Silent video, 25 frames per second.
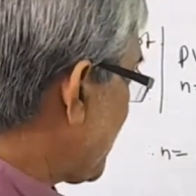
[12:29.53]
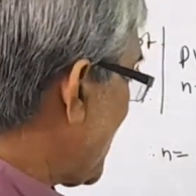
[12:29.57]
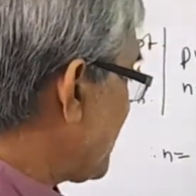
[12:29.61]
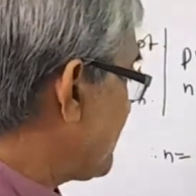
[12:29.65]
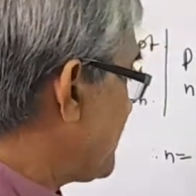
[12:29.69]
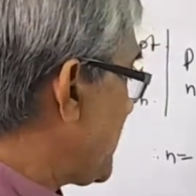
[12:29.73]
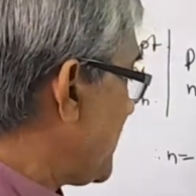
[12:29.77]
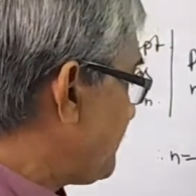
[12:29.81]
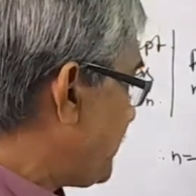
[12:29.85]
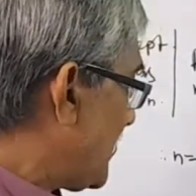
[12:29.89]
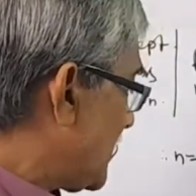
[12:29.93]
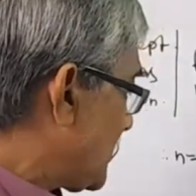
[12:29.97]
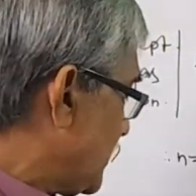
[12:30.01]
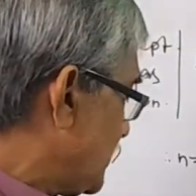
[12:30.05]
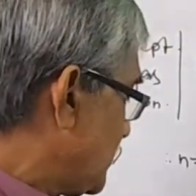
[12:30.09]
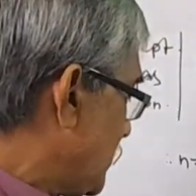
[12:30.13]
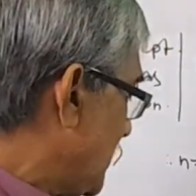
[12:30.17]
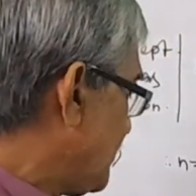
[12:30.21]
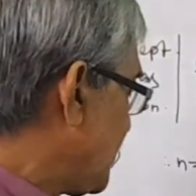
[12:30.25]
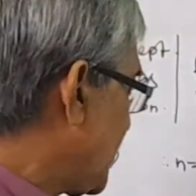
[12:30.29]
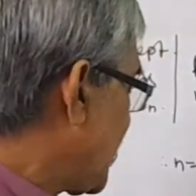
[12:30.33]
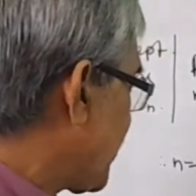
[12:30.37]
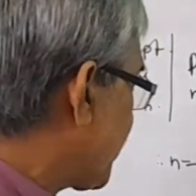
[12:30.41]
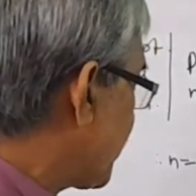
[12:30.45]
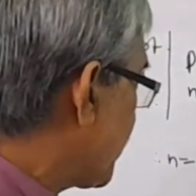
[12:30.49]
vapor in the
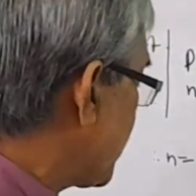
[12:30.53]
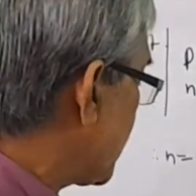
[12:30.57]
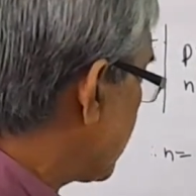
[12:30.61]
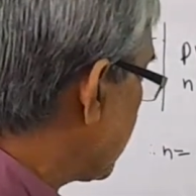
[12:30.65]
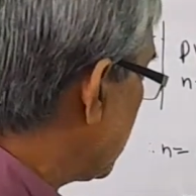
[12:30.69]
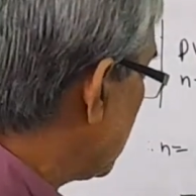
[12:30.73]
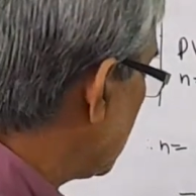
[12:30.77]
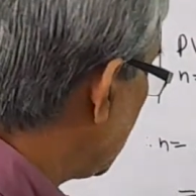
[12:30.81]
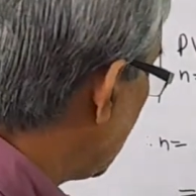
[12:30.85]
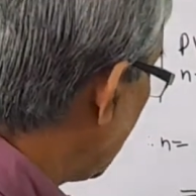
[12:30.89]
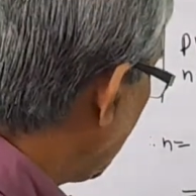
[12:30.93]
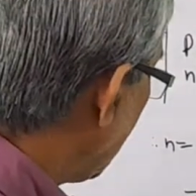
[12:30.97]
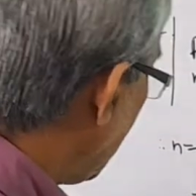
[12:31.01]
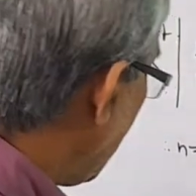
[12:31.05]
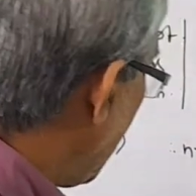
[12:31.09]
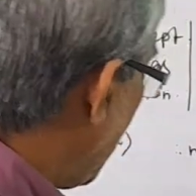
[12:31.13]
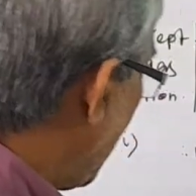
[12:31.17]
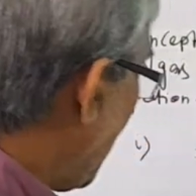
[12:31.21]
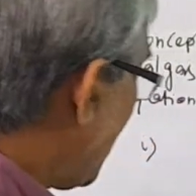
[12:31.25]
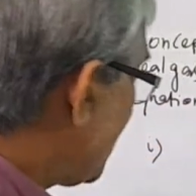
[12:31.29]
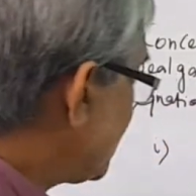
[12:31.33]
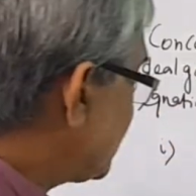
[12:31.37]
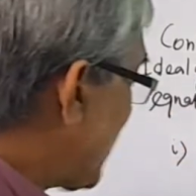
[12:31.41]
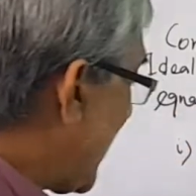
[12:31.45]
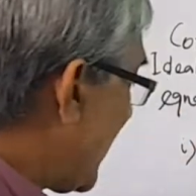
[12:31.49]
mixture,
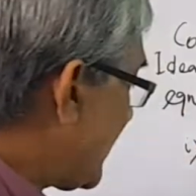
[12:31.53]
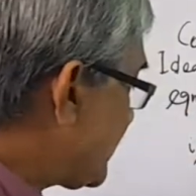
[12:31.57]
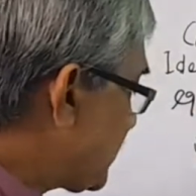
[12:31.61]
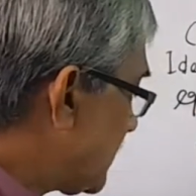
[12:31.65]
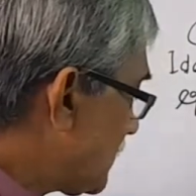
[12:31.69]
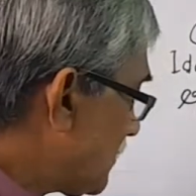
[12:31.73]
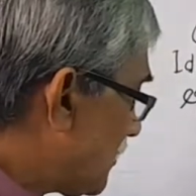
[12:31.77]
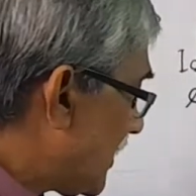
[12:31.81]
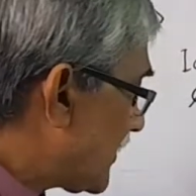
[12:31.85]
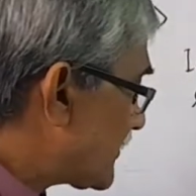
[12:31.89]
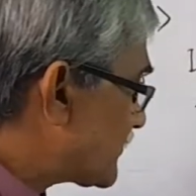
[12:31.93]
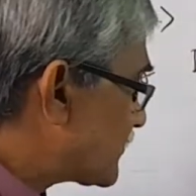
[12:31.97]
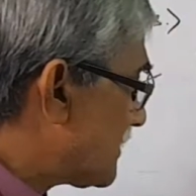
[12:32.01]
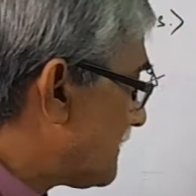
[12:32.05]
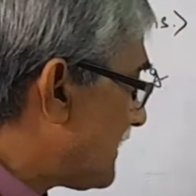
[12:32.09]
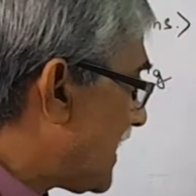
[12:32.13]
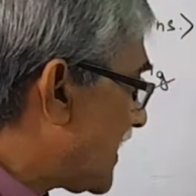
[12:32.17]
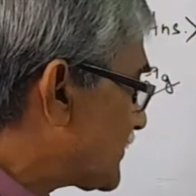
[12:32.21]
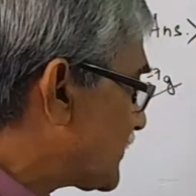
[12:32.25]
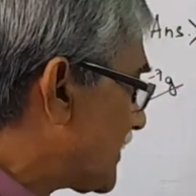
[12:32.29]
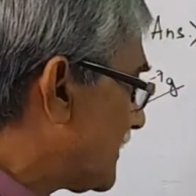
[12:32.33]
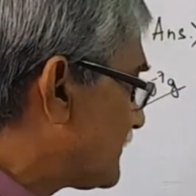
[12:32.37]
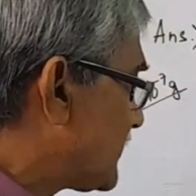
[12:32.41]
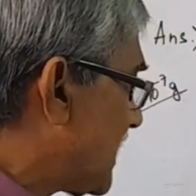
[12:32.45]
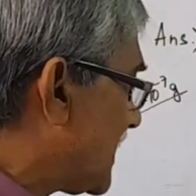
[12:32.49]
and that equals to mass
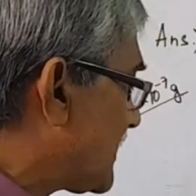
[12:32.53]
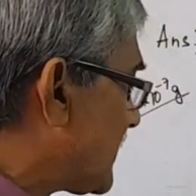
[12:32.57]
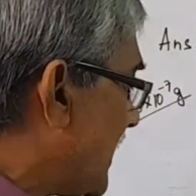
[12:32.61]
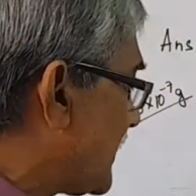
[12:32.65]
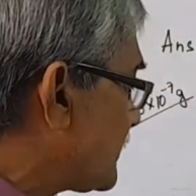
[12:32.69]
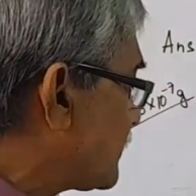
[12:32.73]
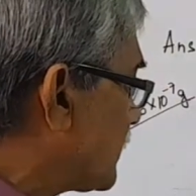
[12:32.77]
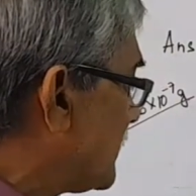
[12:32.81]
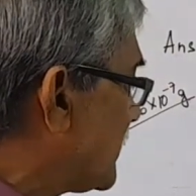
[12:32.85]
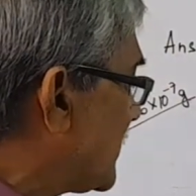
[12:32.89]
of the nitrogen.